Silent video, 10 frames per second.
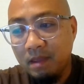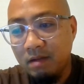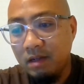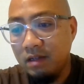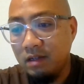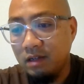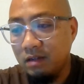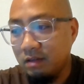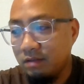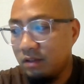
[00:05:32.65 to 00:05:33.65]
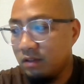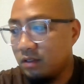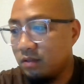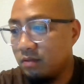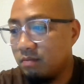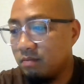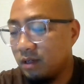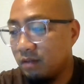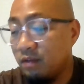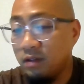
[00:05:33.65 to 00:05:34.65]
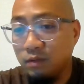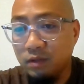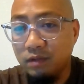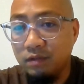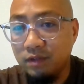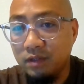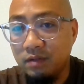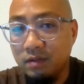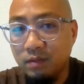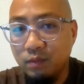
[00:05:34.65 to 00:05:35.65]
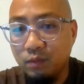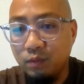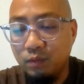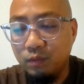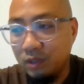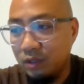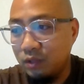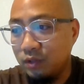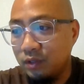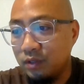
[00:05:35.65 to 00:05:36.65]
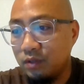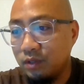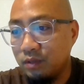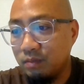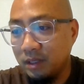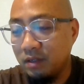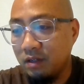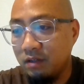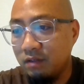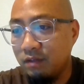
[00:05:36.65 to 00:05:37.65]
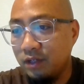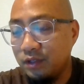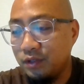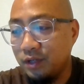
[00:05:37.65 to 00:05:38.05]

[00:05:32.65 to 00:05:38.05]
I found this I found it really fun while doing this course making content videos.